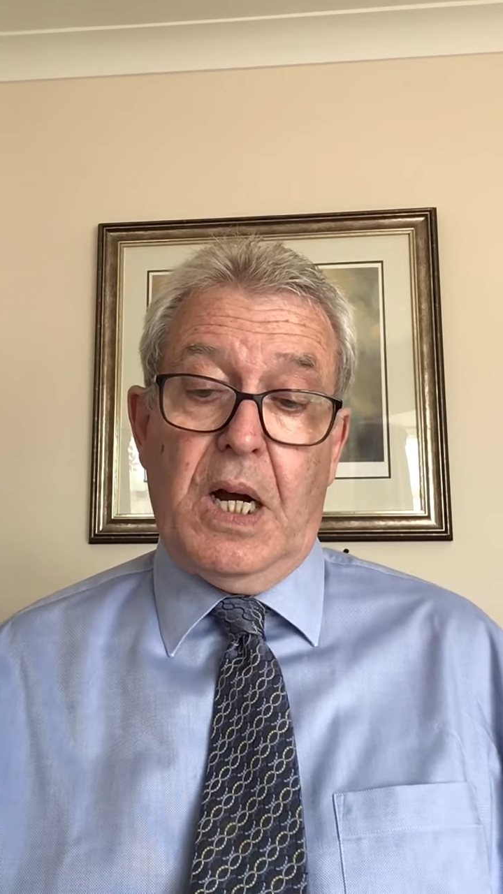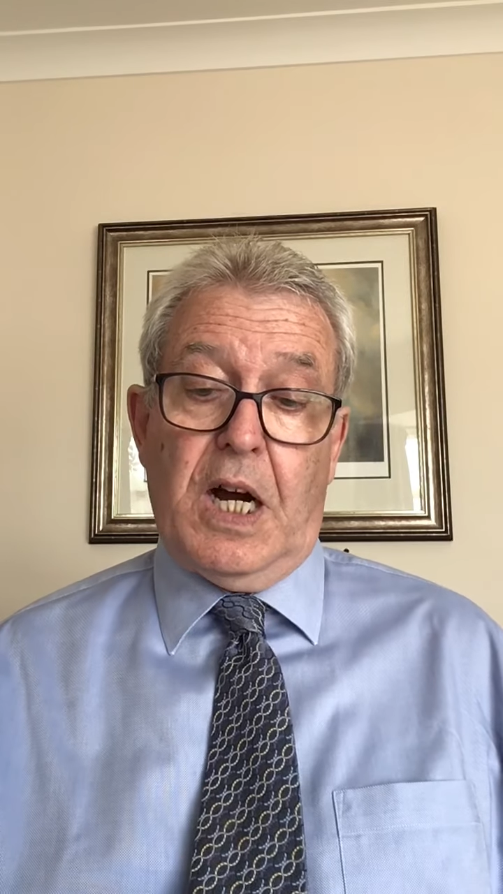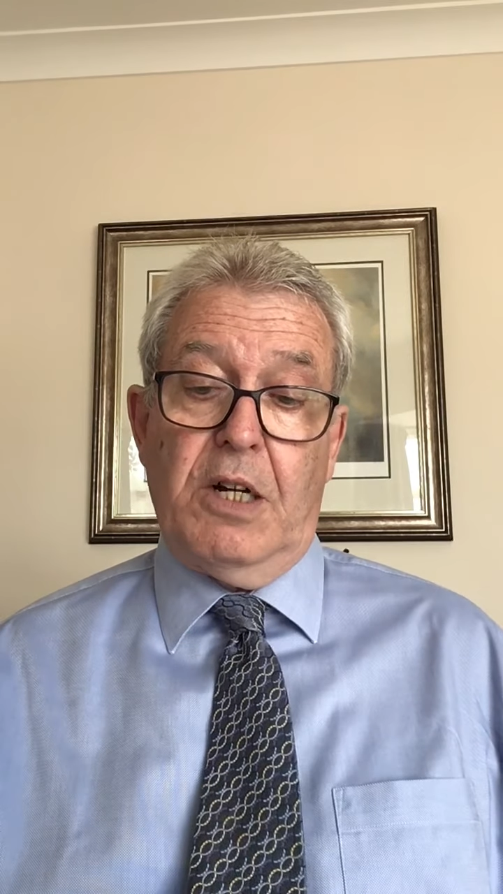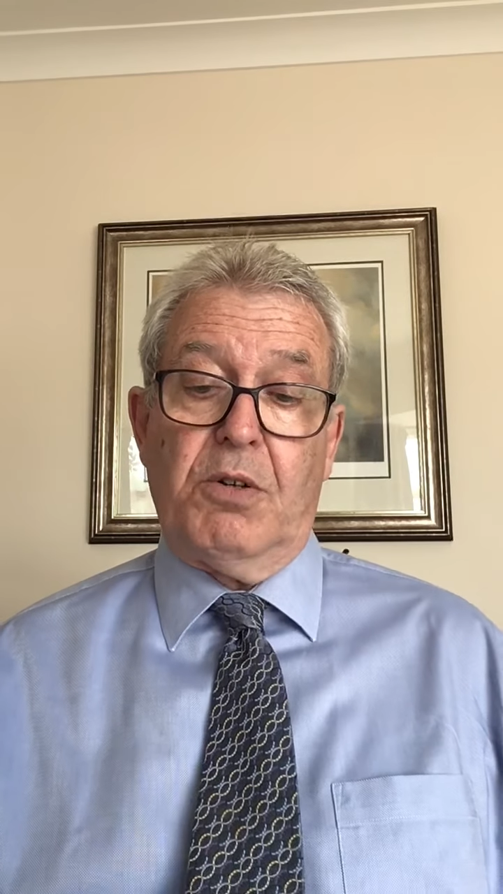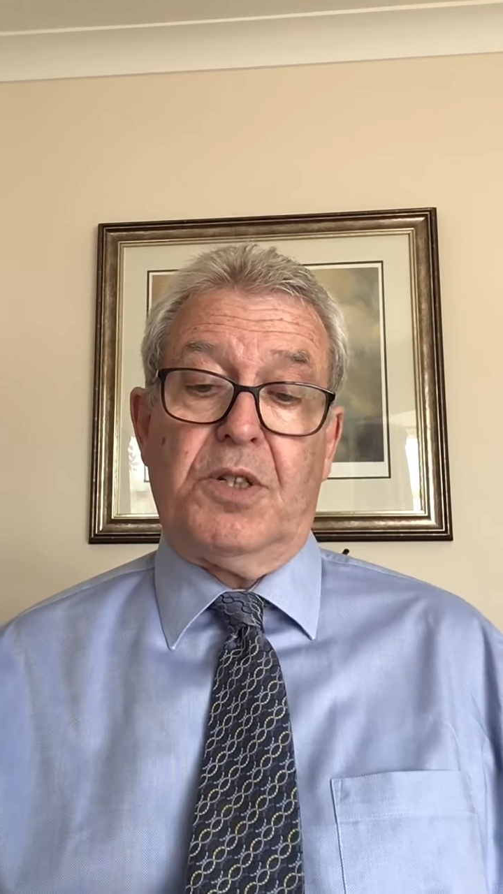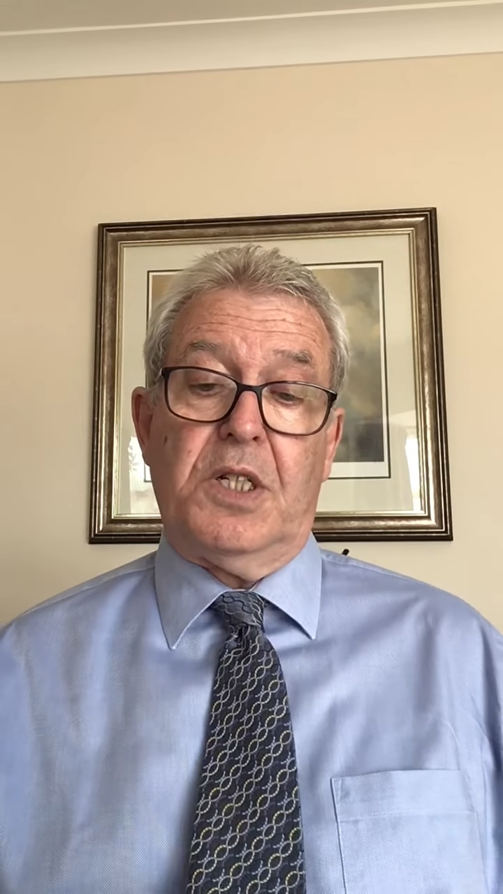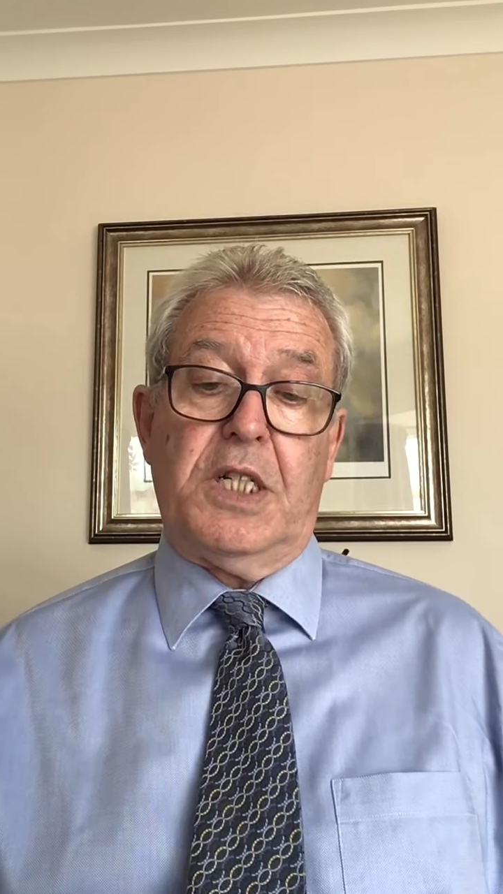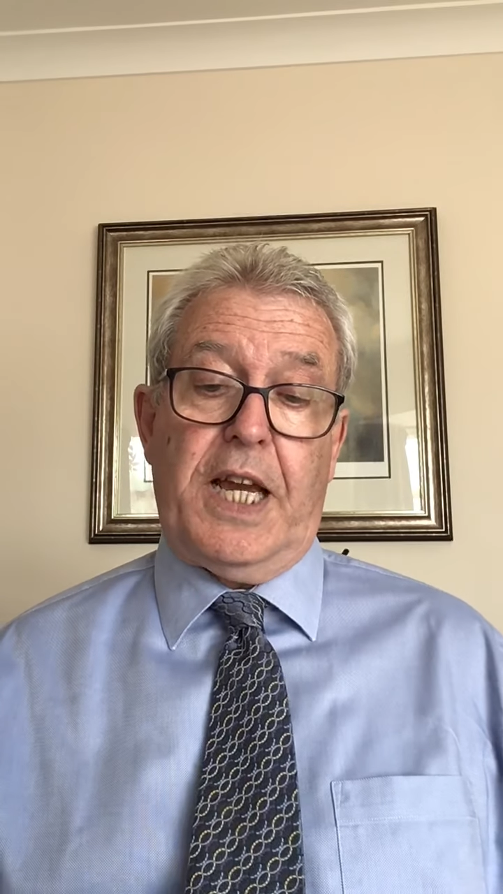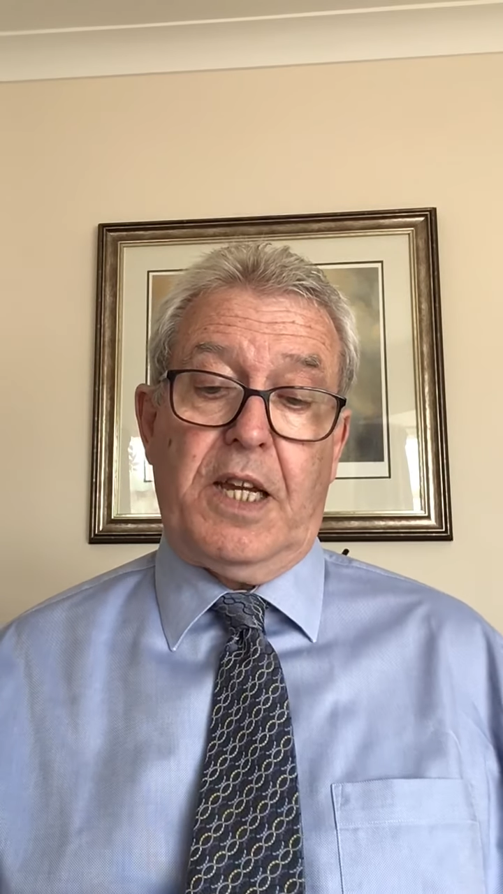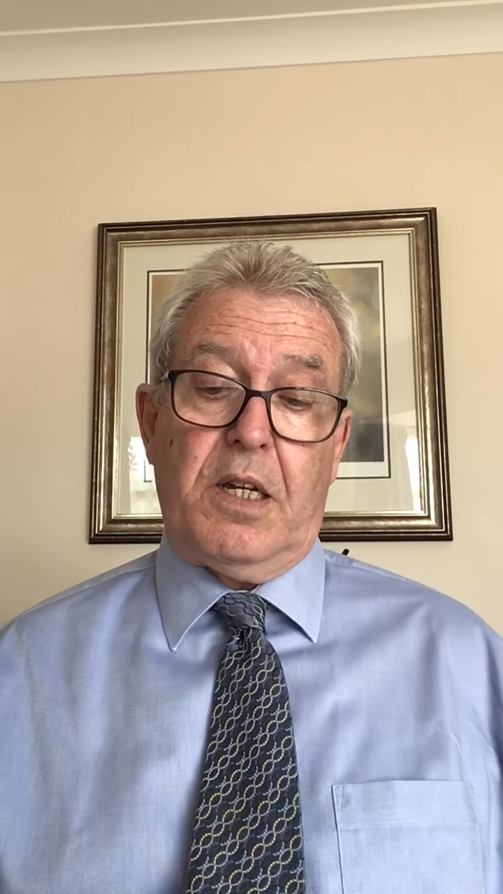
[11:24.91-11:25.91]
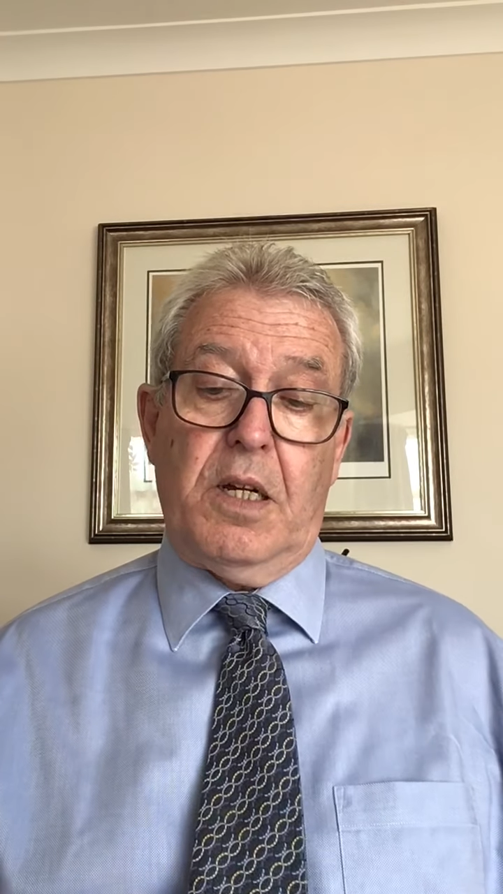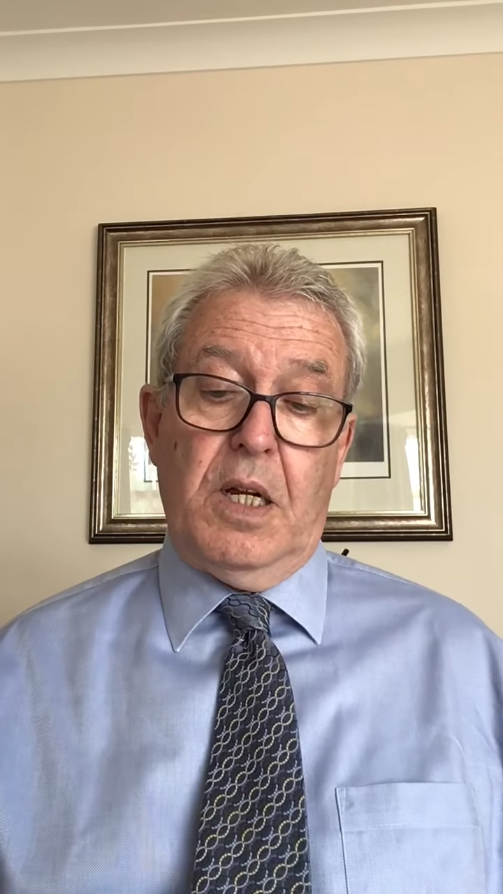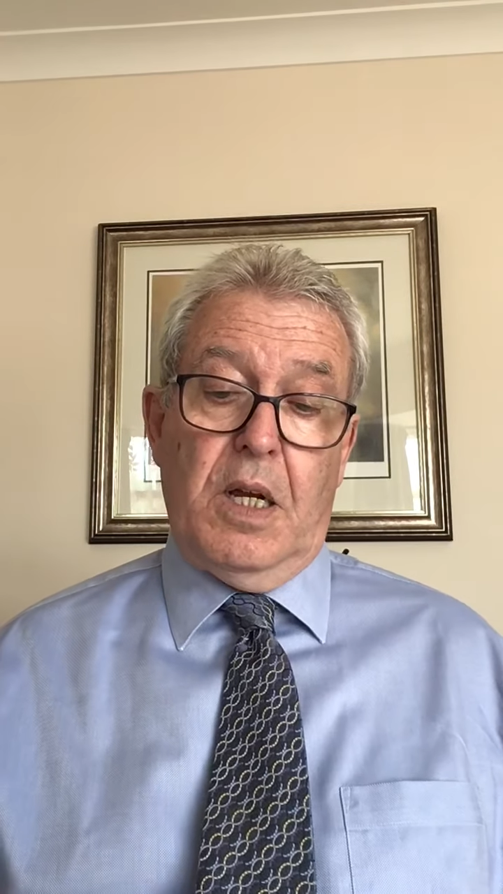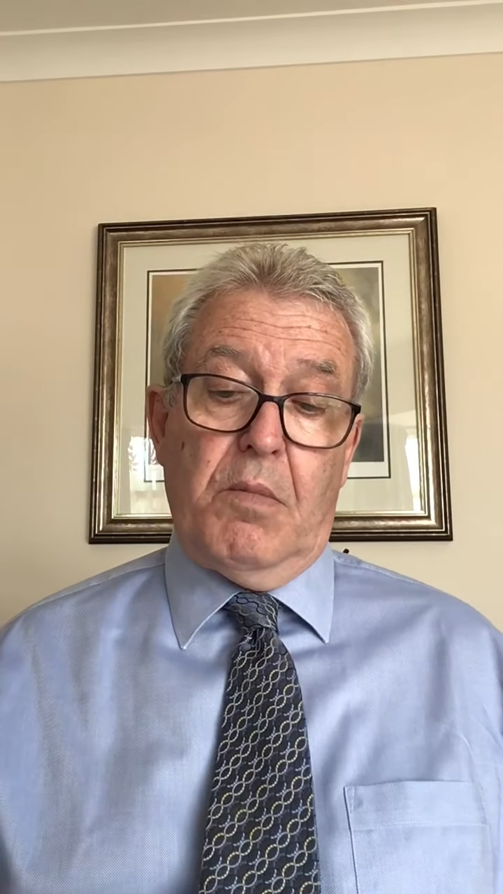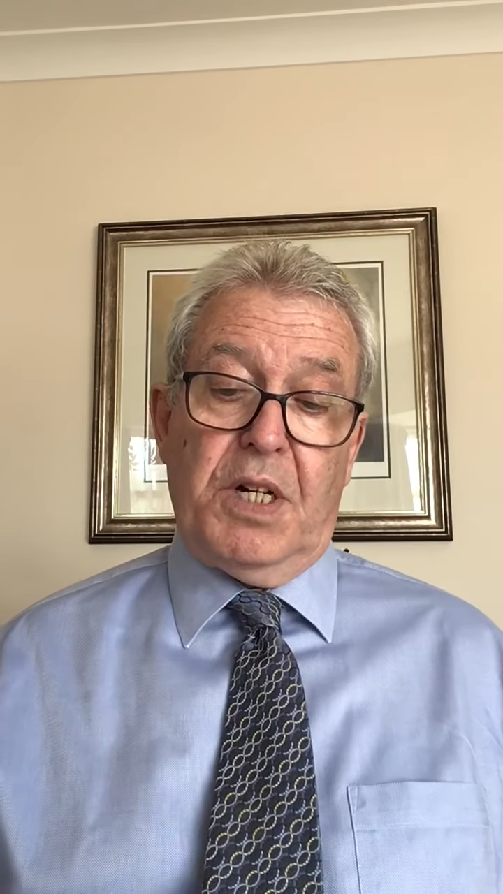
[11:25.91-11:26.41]
I looked at Dick,
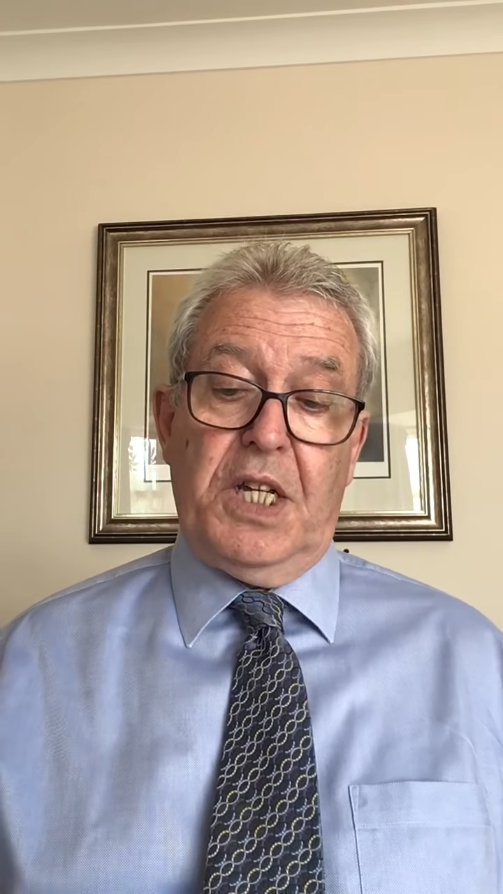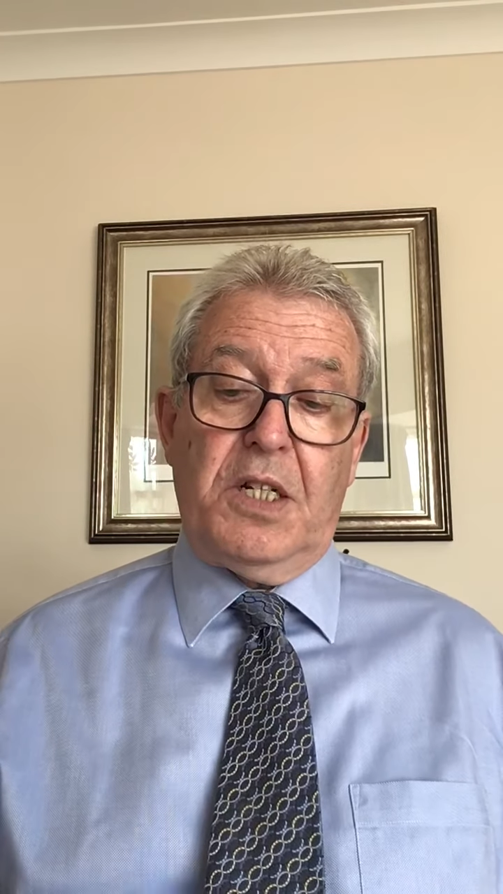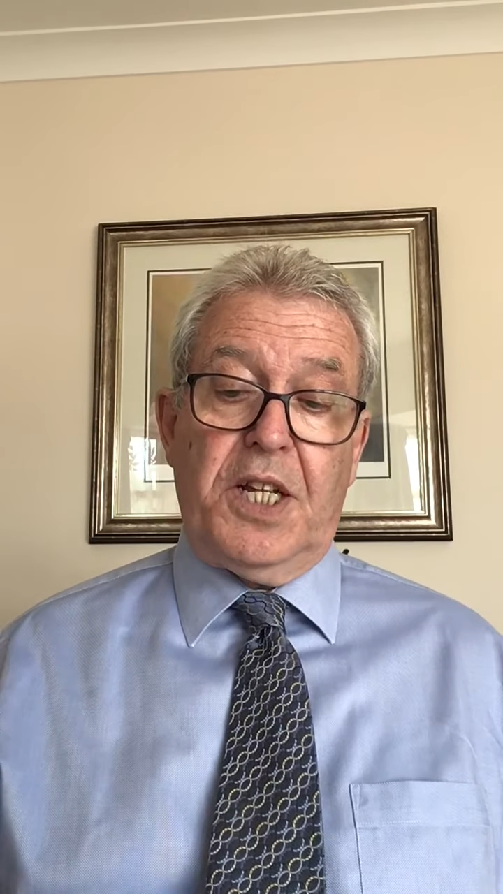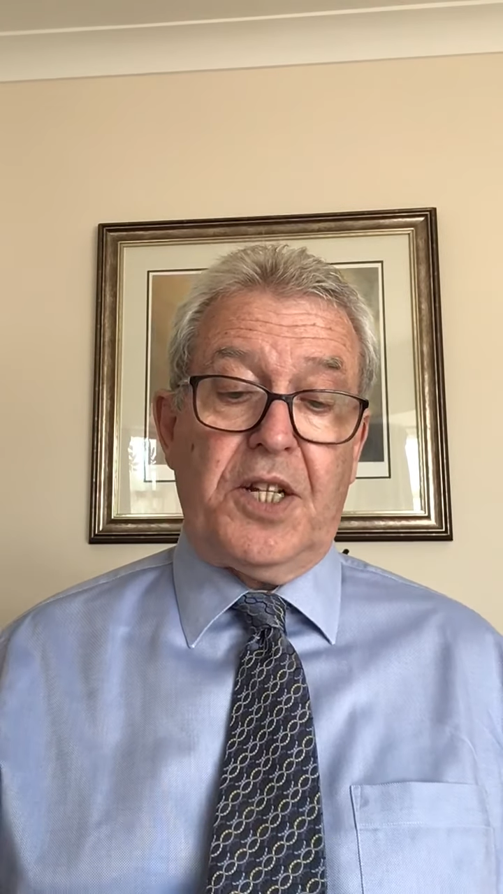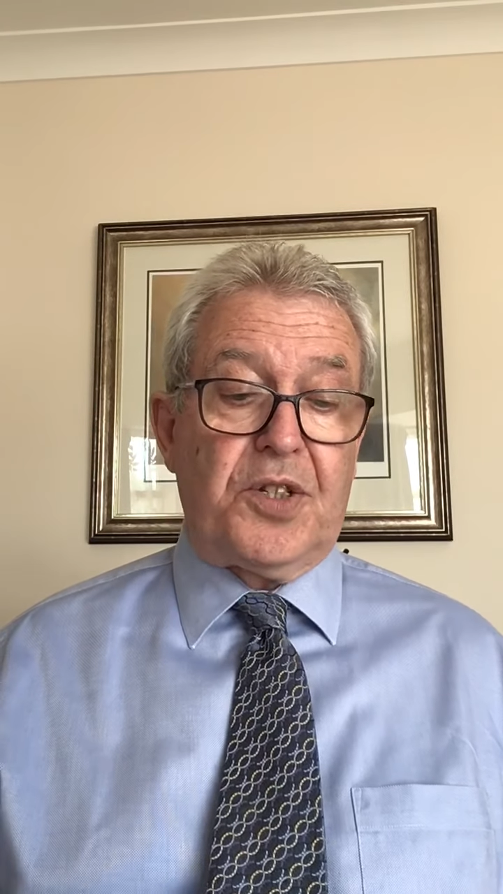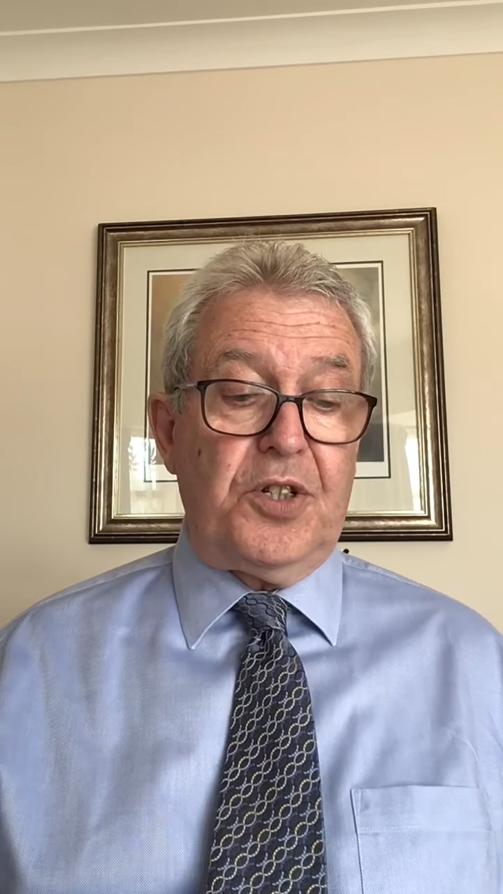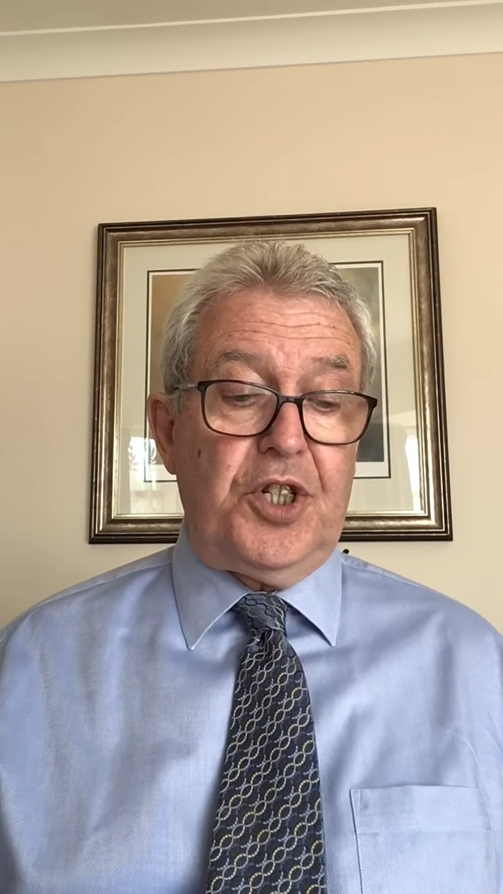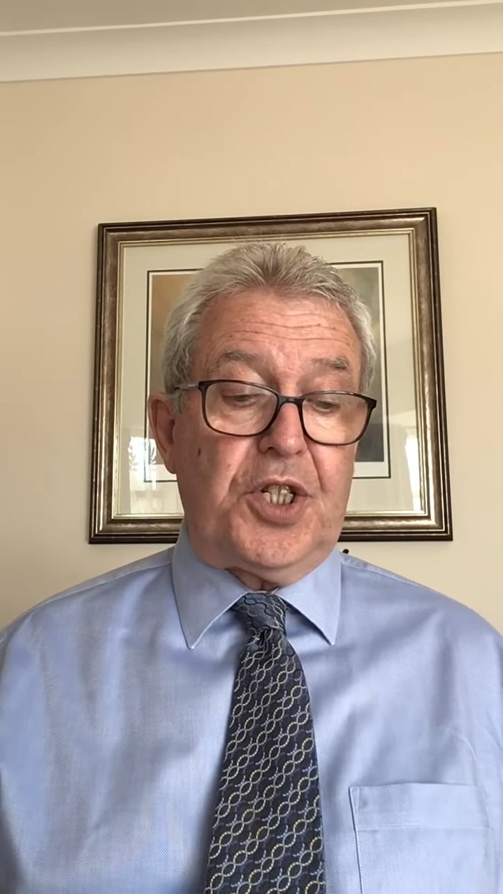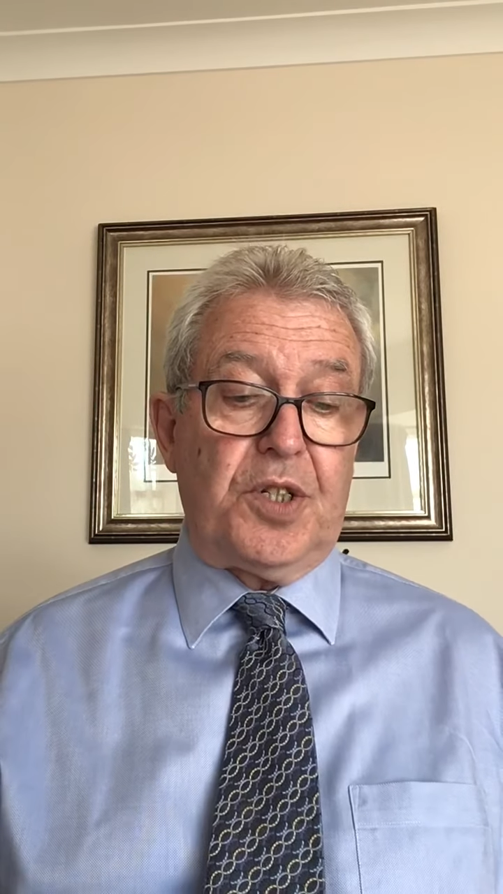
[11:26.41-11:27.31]
but he had guessed the gist